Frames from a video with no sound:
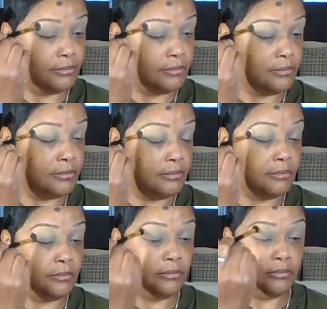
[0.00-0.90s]

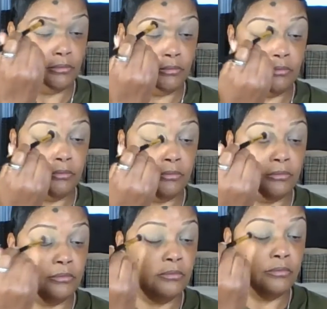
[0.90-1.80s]
[no speech]